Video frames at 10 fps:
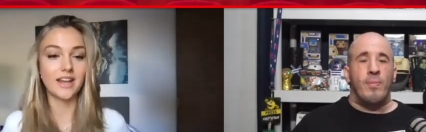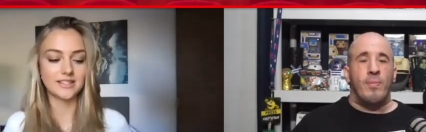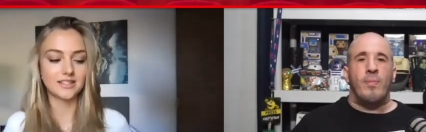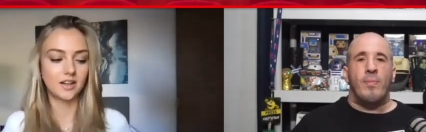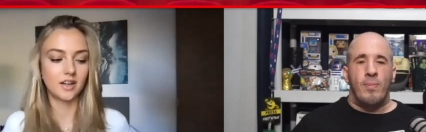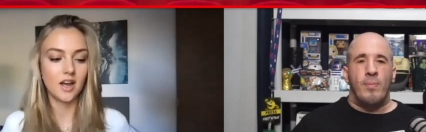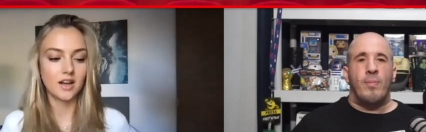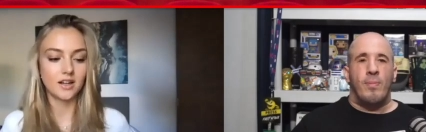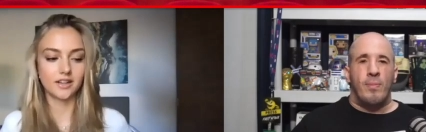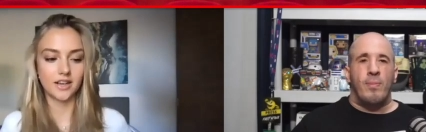Speaker 1: has a
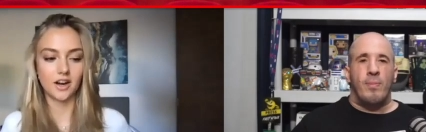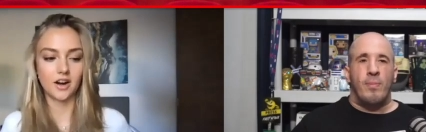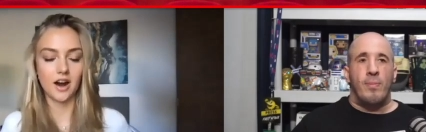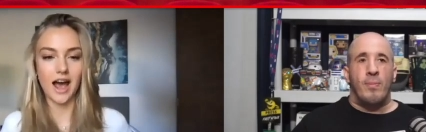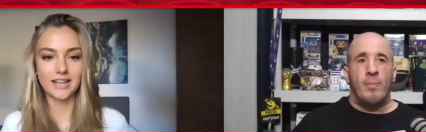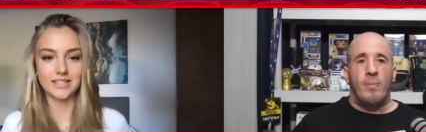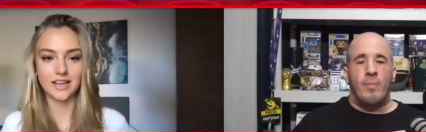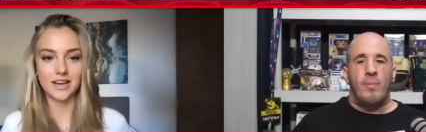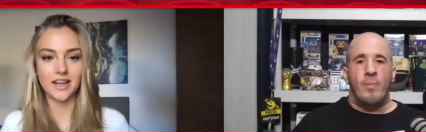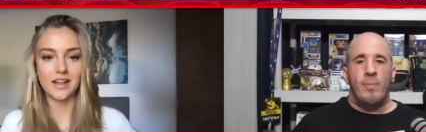clear idea.
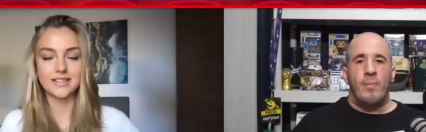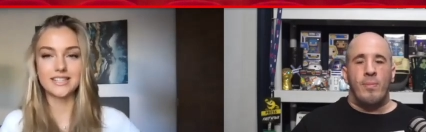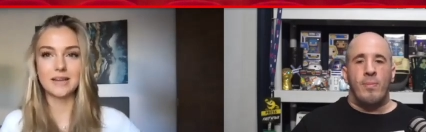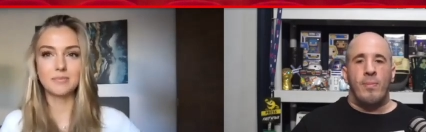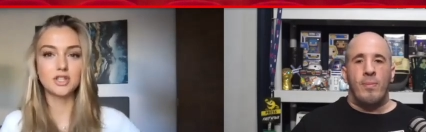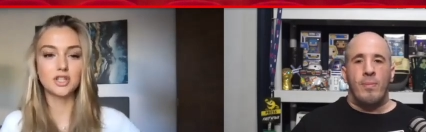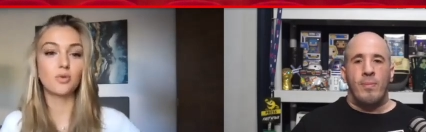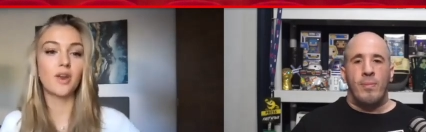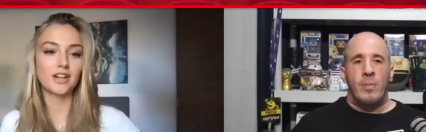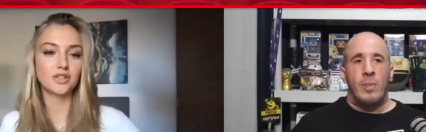It seems so
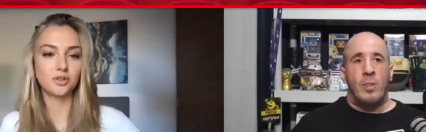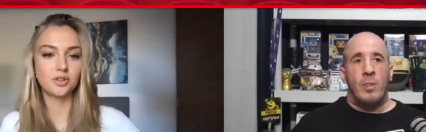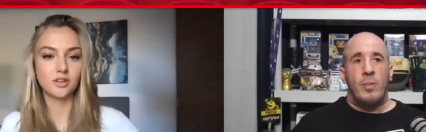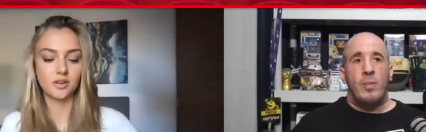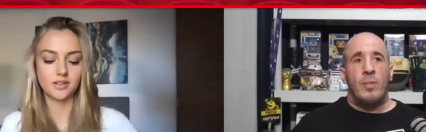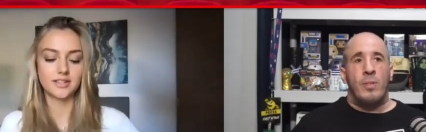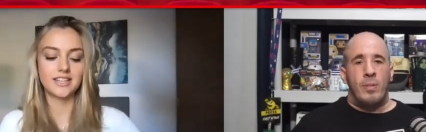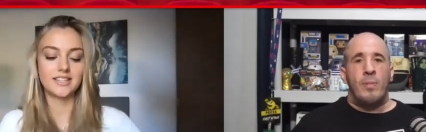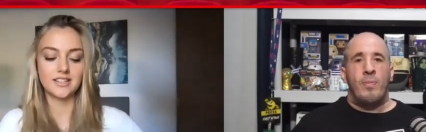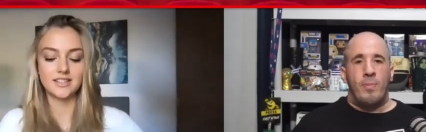natural because he
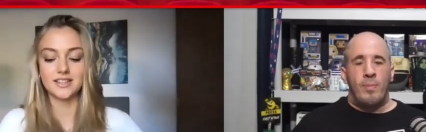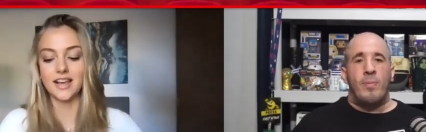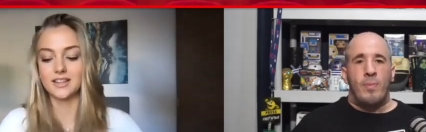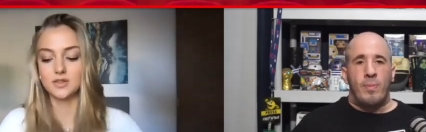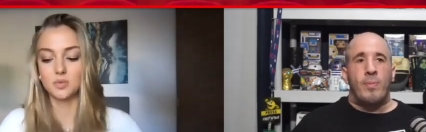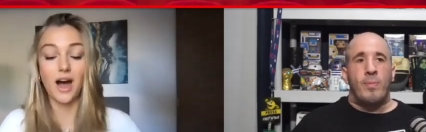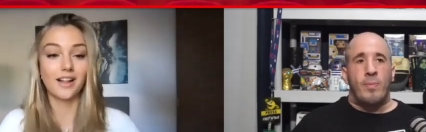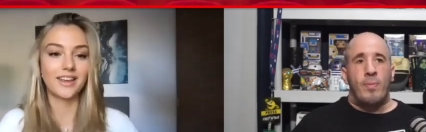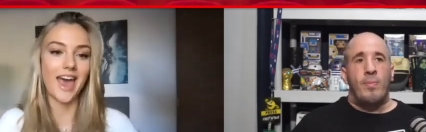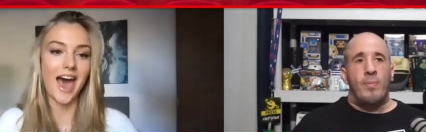does things while he
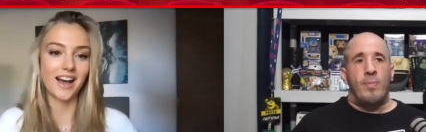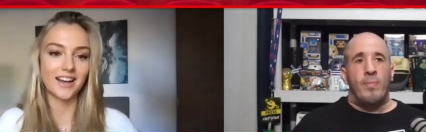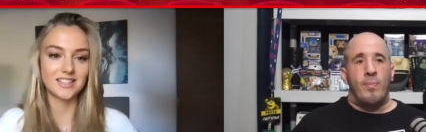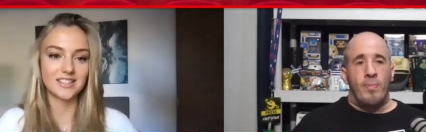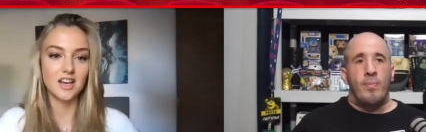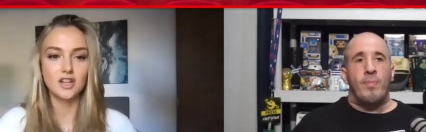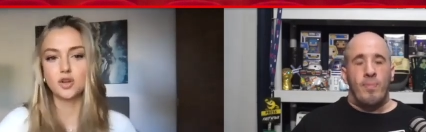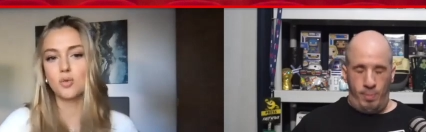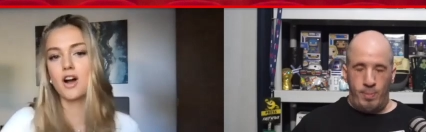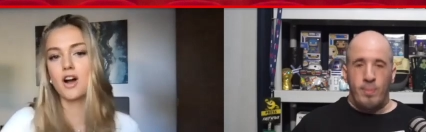acts. So he
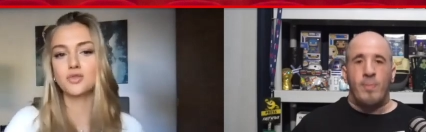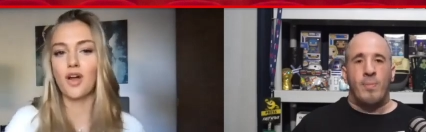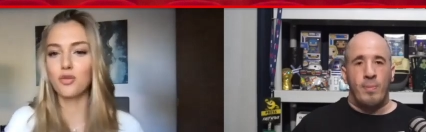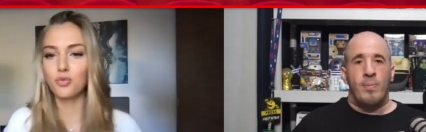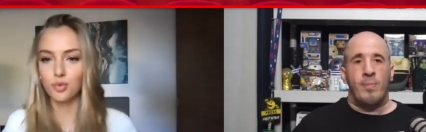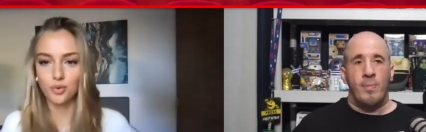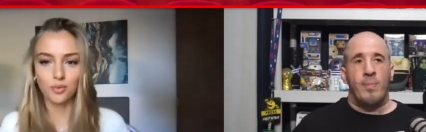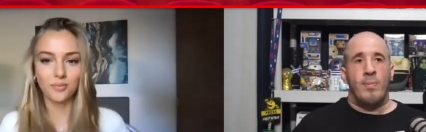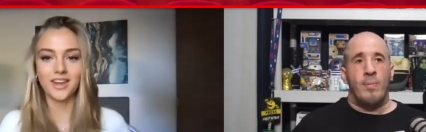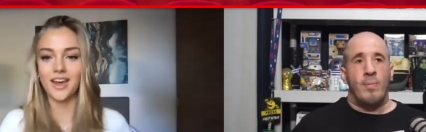walks around the room.
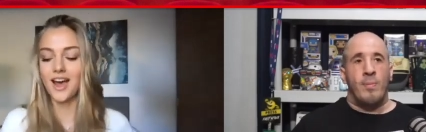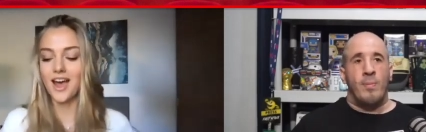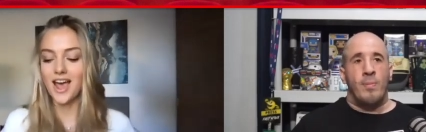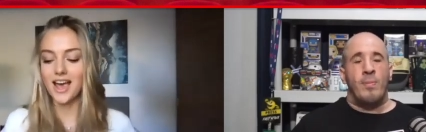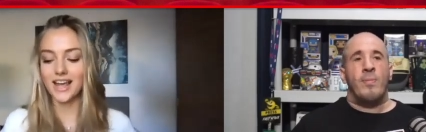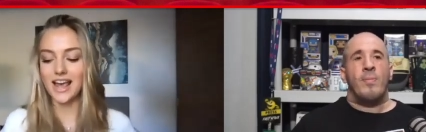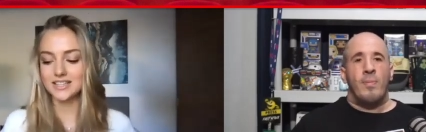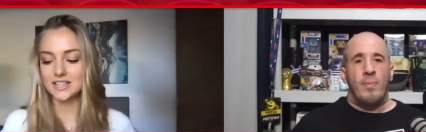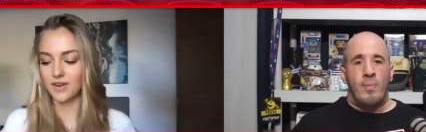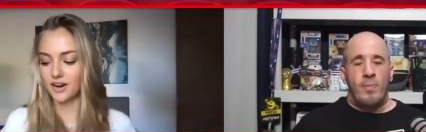He he has this
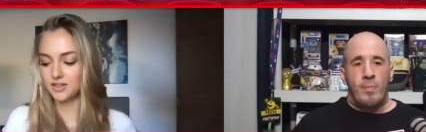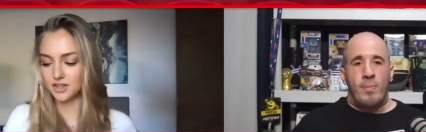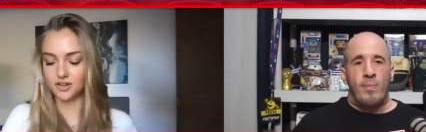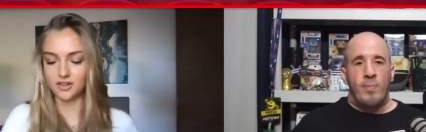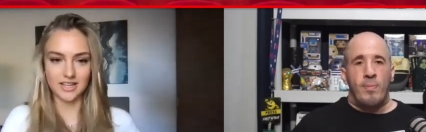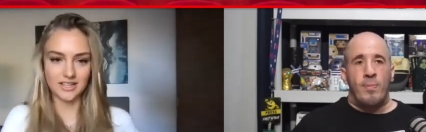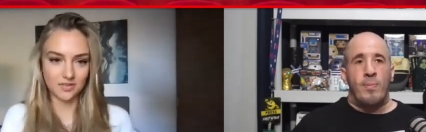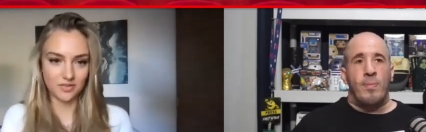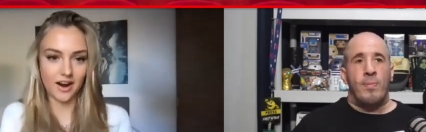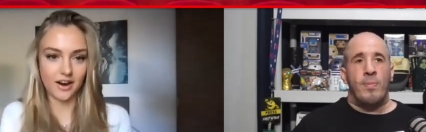very secure sense of
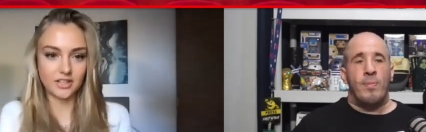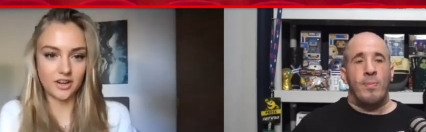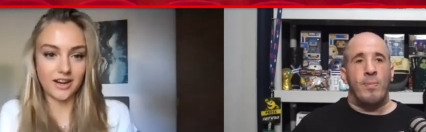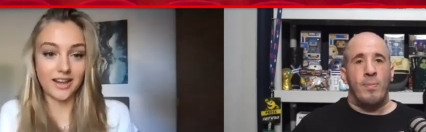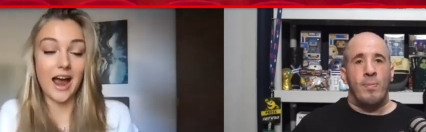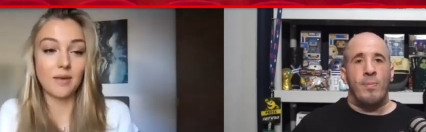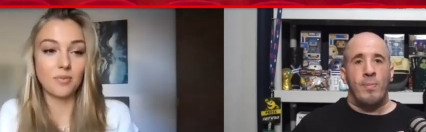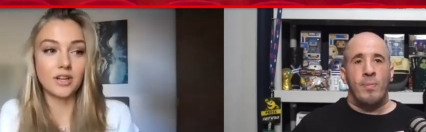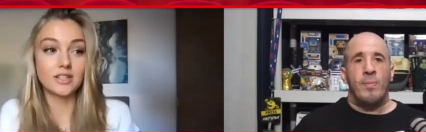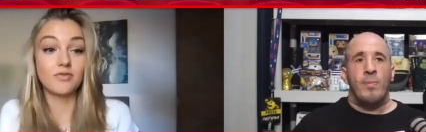character, and Cameron
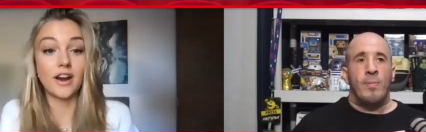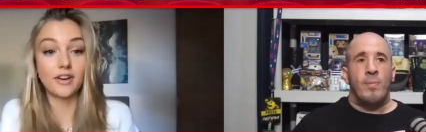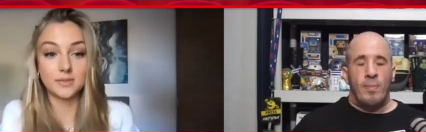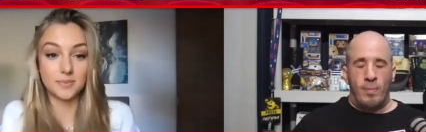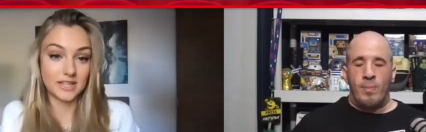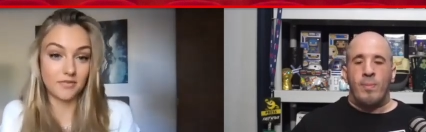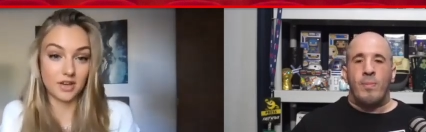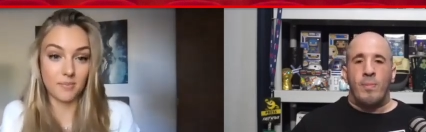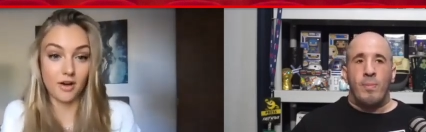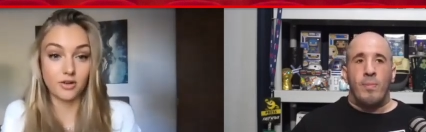is very specific about